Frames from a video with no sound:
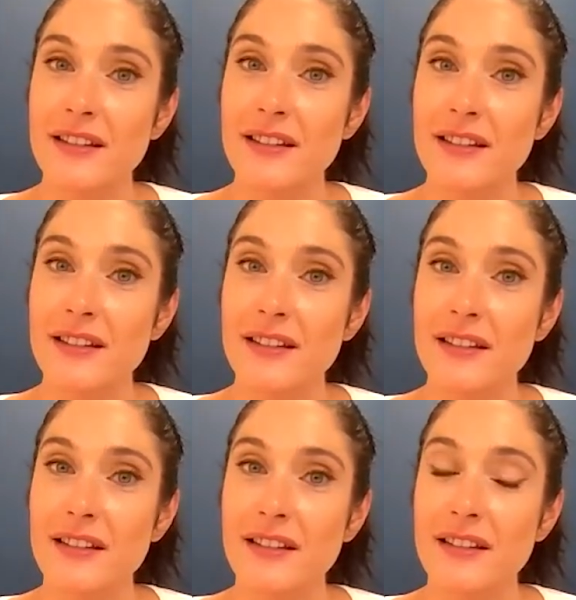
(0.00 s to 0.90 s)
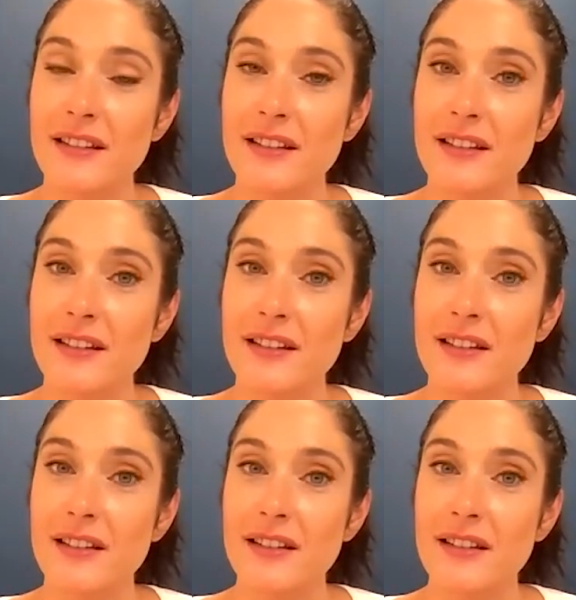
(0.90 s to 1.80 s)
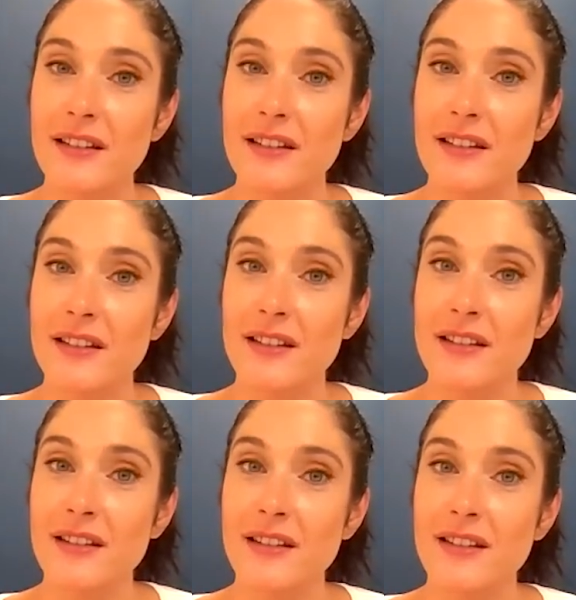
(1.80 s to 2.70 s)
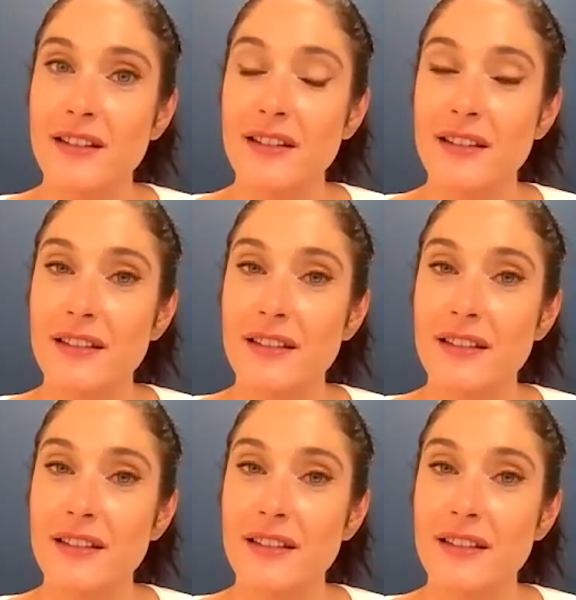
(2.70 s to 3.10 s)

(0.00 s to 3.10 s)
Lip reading: This person isn't speaking.